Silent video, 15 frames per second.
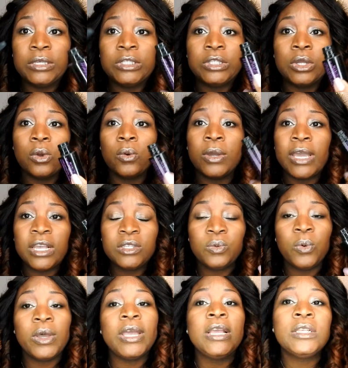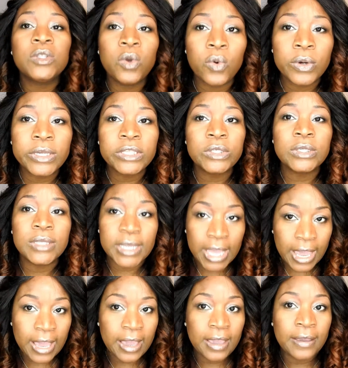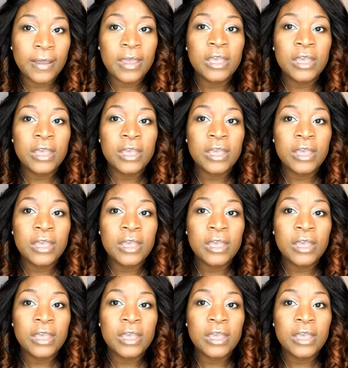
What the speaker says: so guess what? It's going to decay.